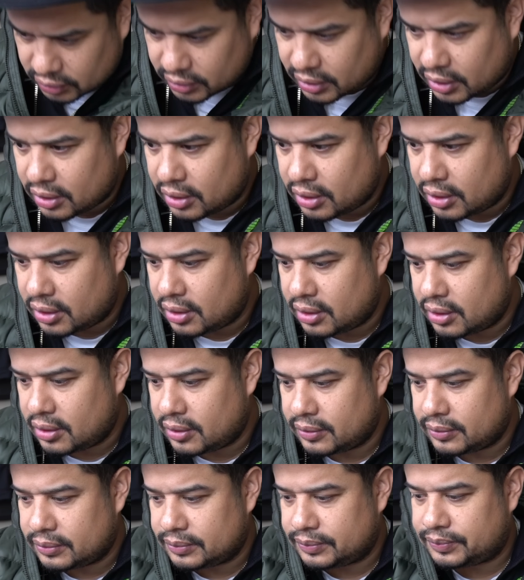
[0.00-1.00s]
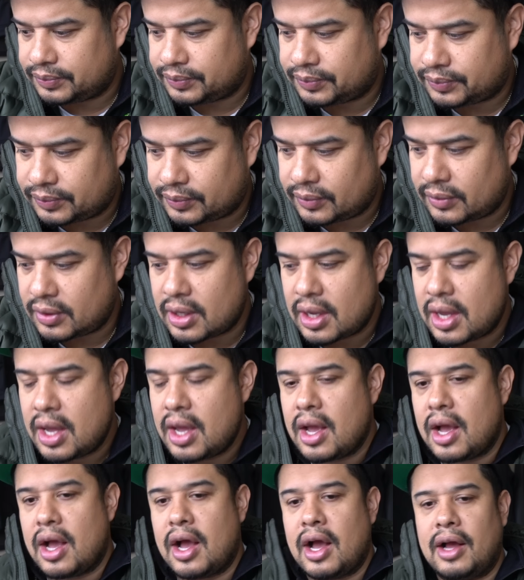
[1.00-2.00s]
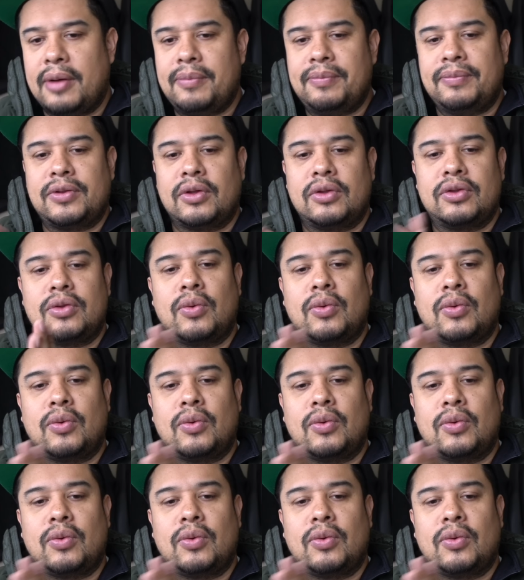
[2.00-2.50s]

Okay, good. Um, the,